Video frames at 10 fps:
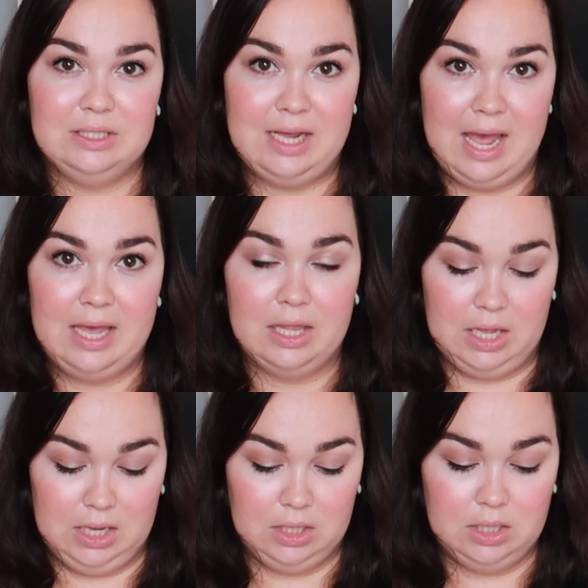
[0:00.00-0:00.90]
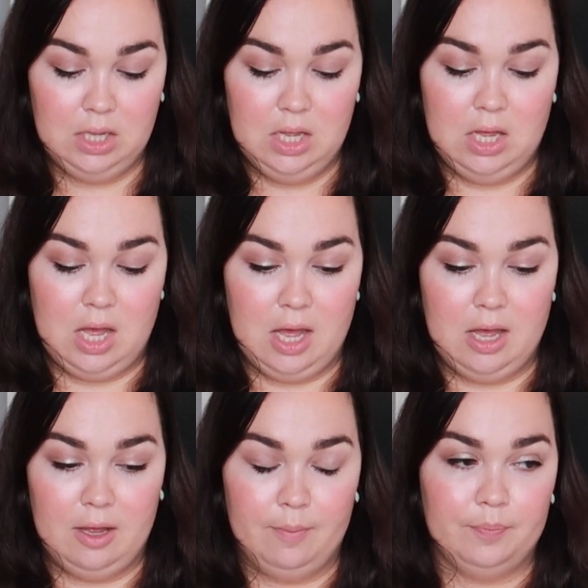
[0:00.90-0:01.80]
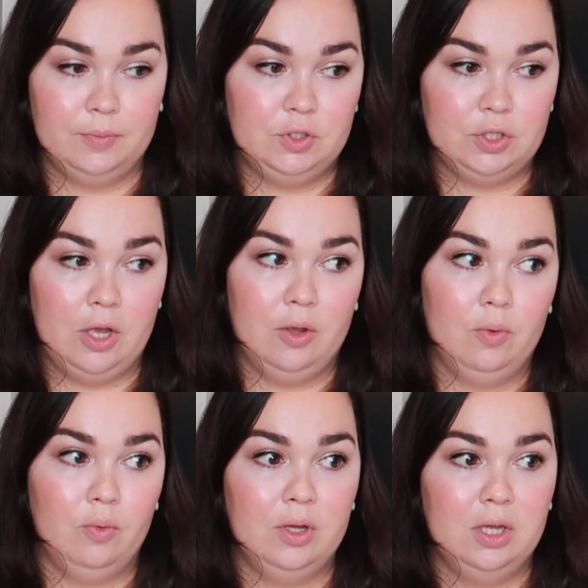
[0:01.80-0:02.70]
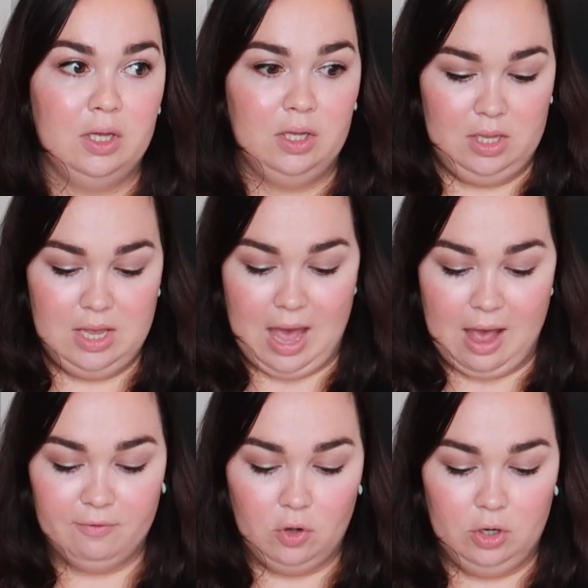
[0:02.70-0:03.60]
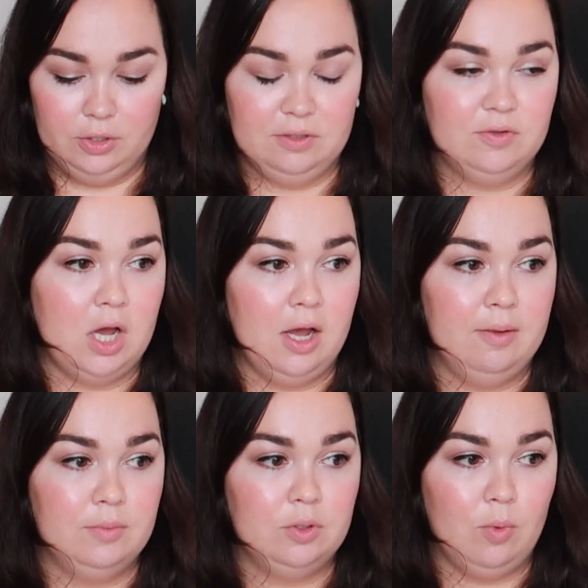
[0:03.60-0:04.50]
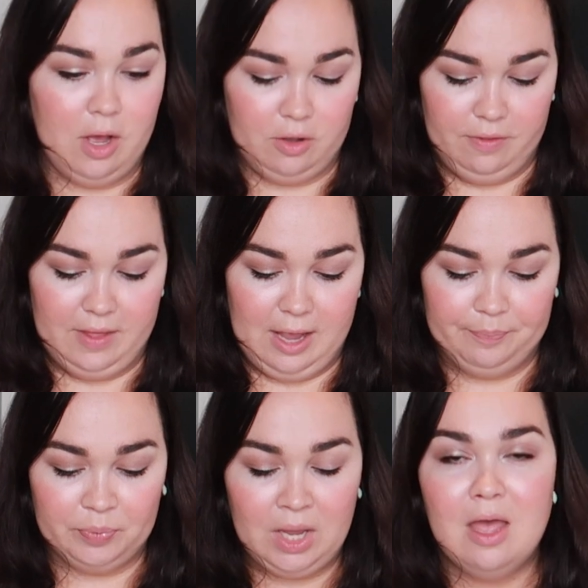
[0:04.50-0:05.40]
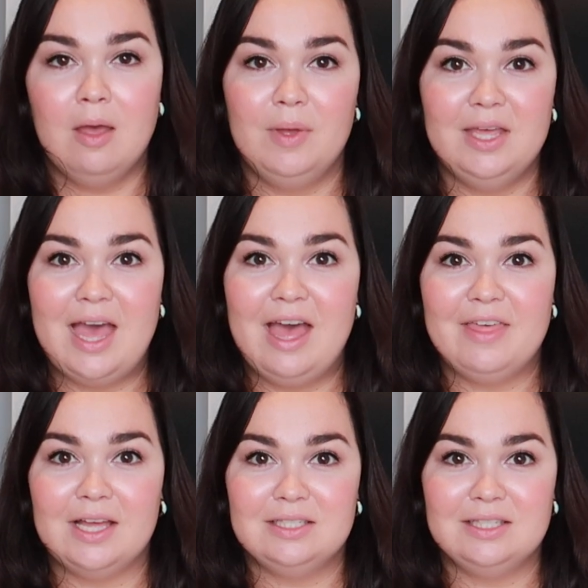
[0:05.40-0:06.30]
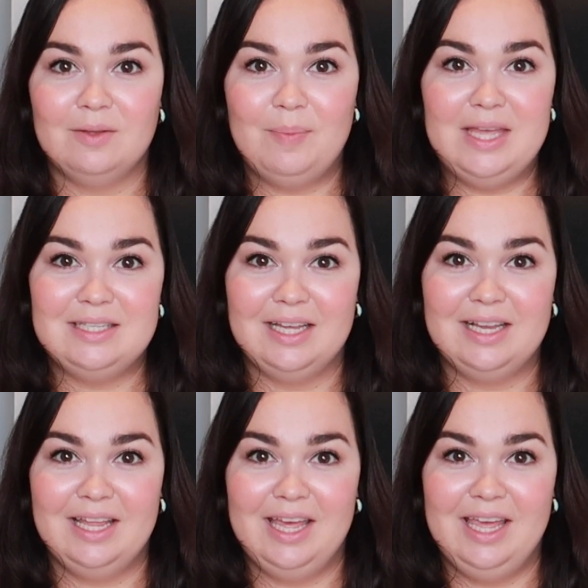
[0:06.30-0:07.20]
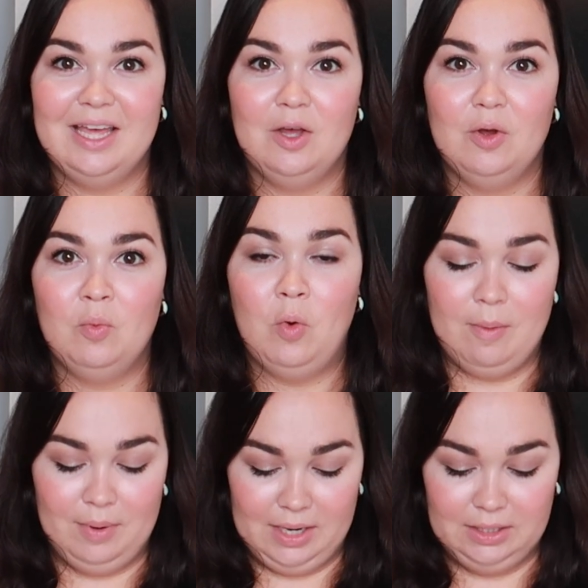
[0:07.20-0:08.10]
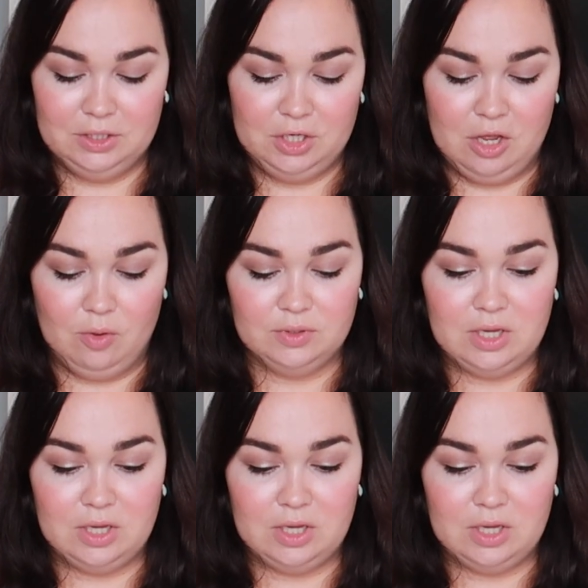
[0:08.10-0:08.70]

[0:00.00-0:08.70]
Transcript: Day, I think. So yeah, I've got lots of time to work on that. But yeah, that's basically what I'm planning to do.